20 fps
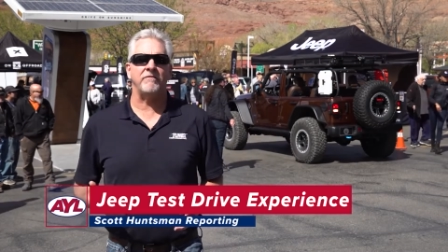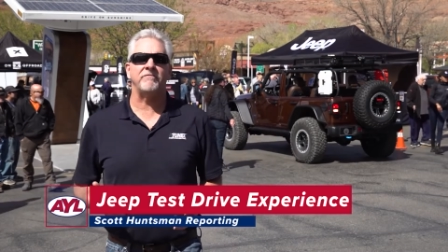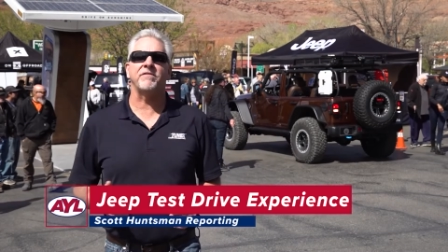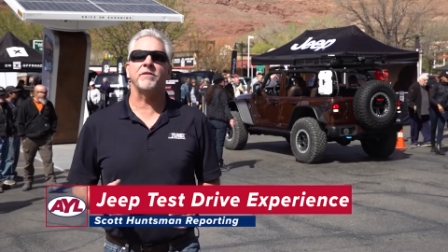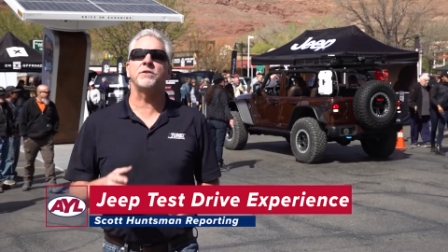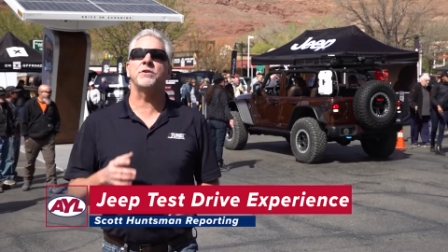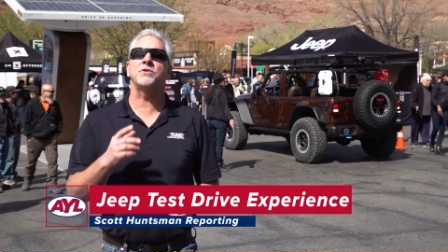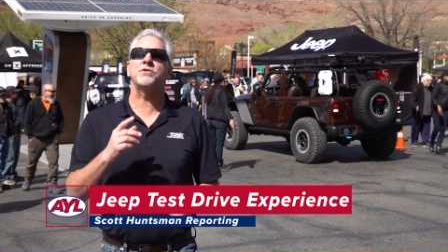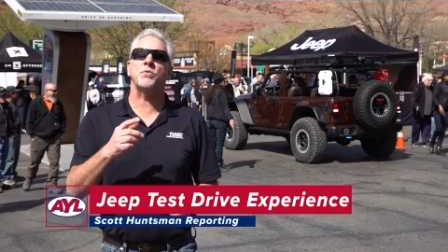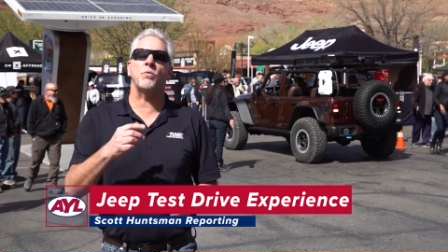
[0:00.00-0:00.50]
for
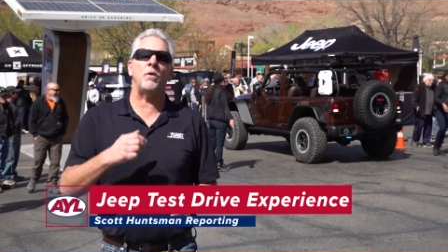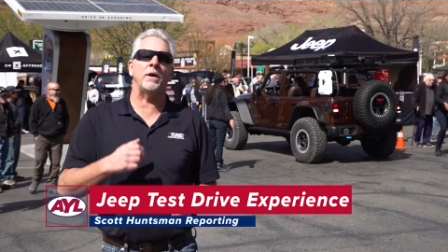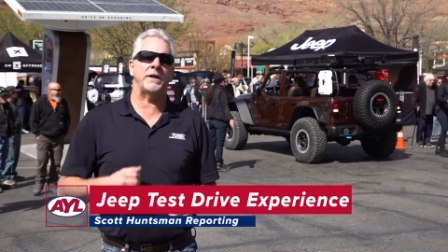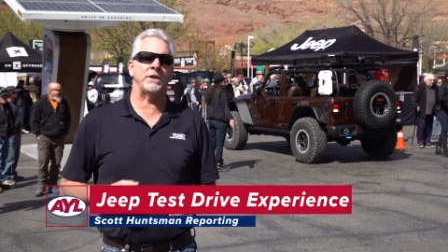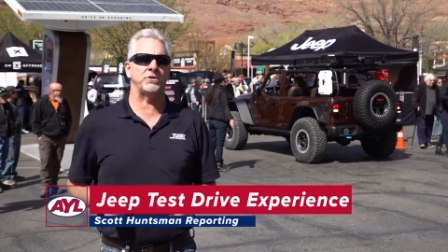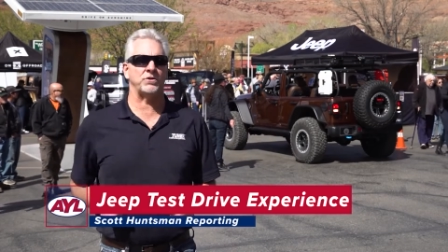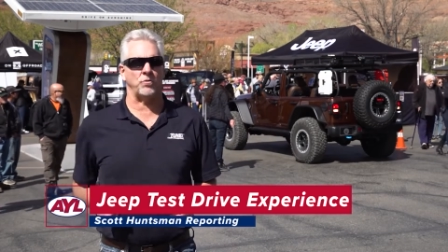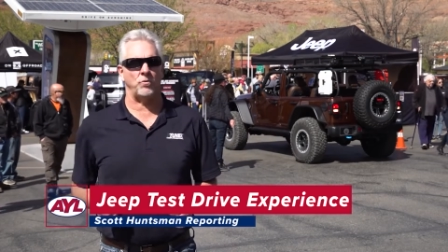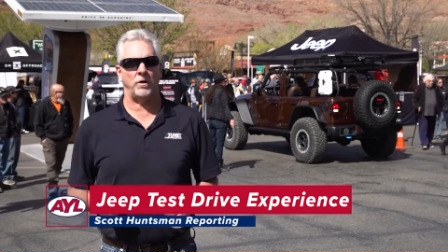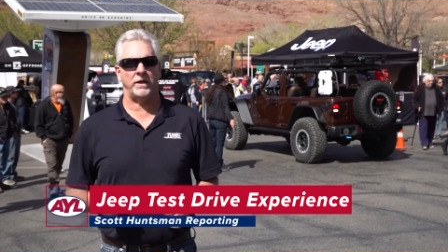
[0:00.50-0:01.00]
the
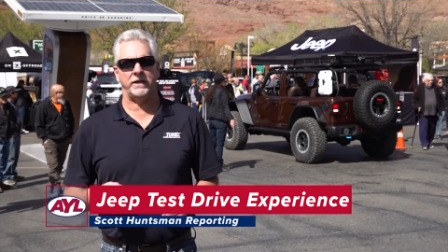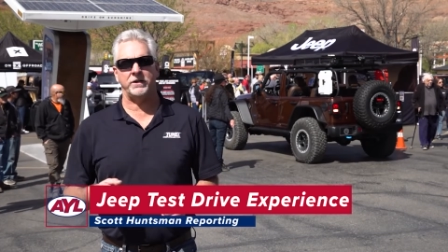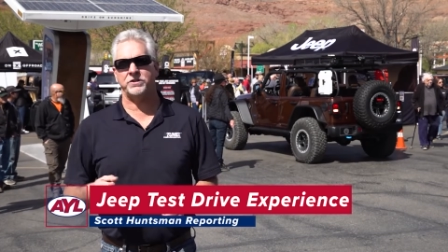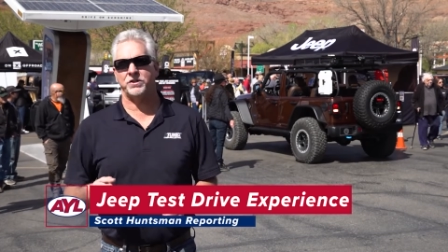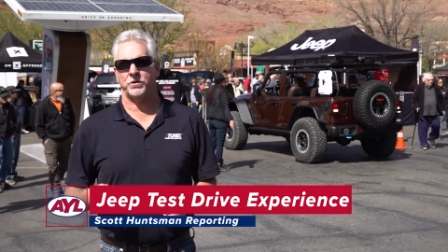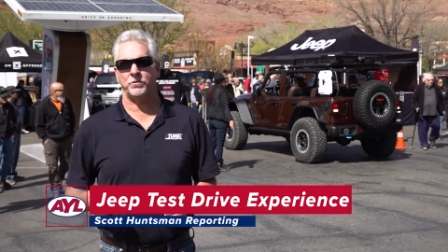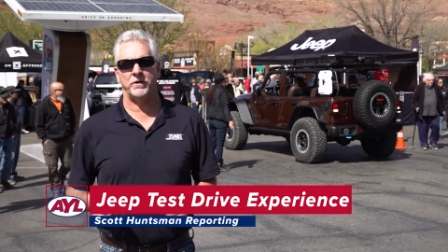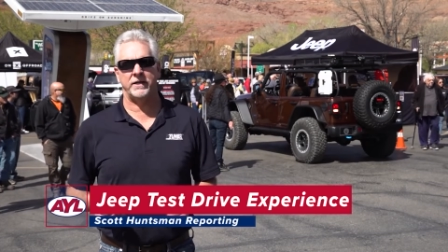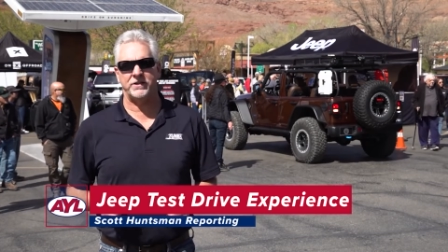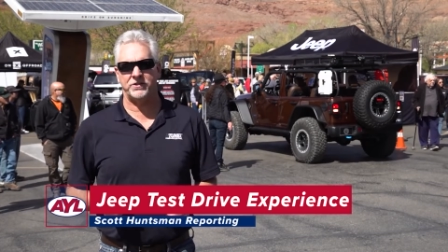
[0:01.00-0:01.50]

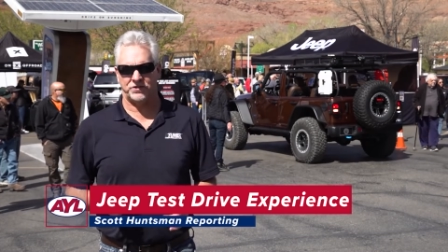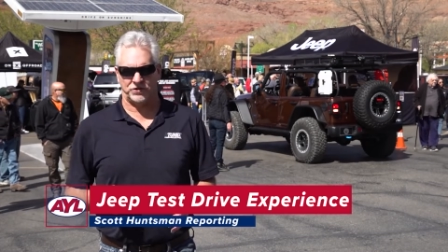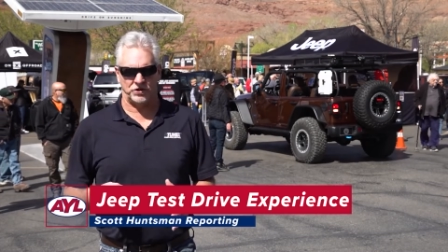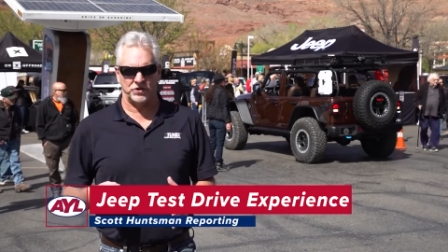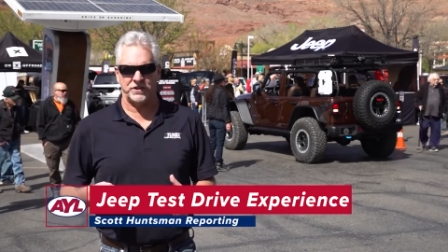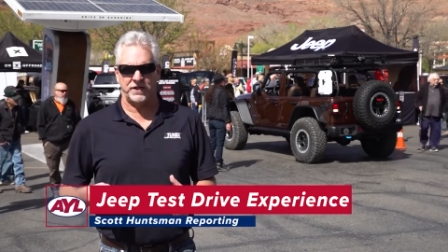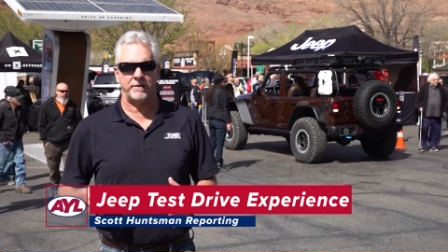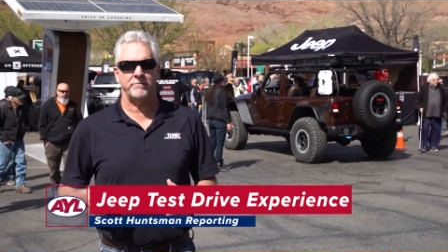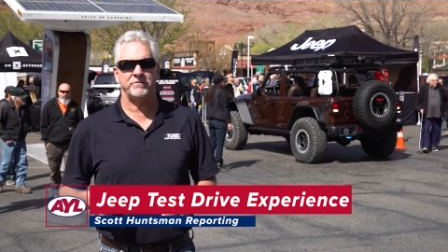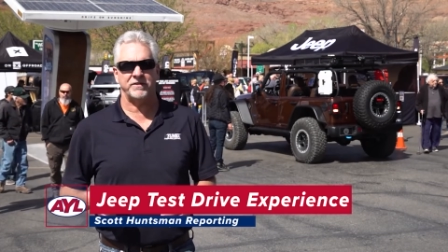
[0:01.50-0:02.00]
2022 Easter
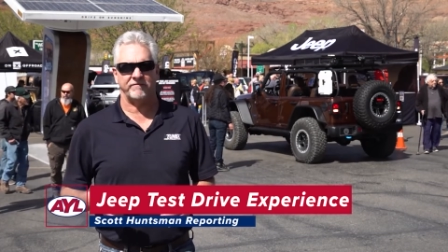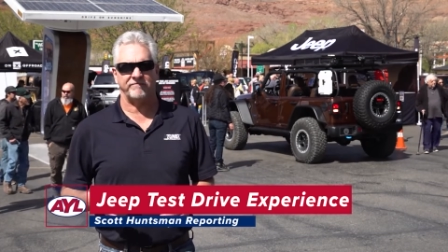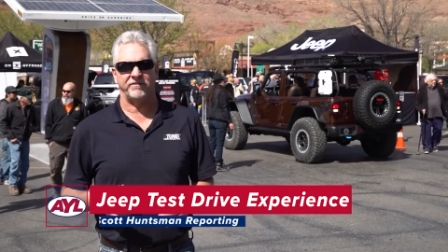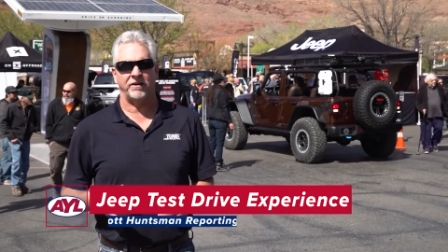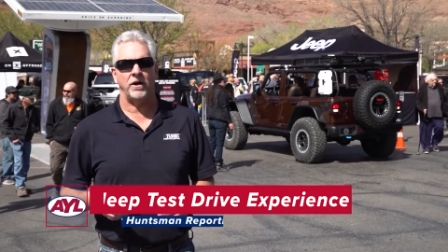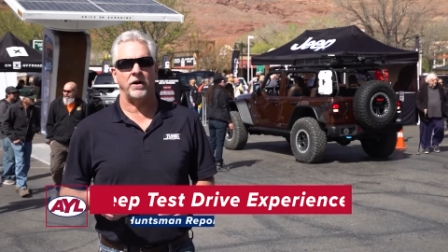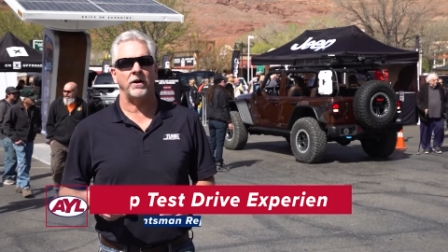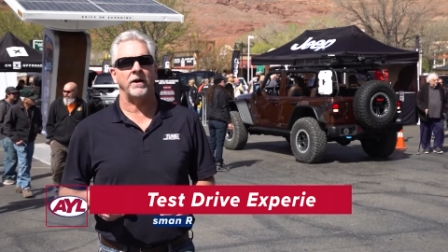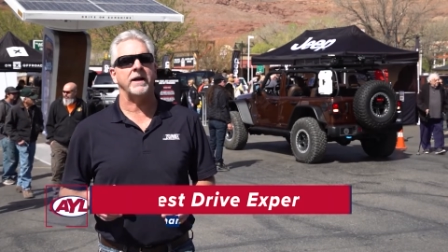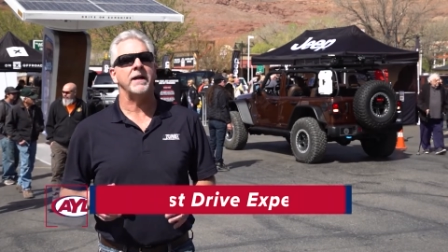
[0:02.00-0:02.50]
Jeep
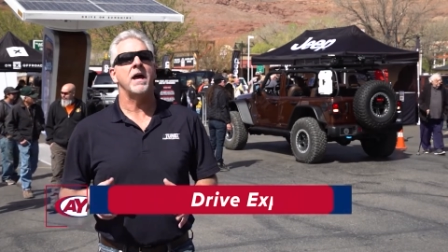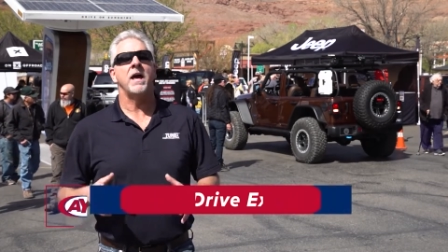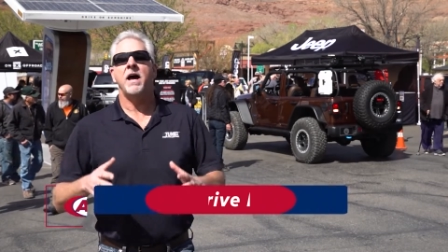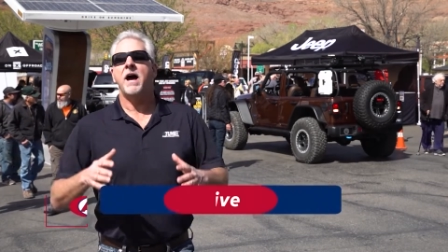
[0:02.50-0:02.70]
Safari.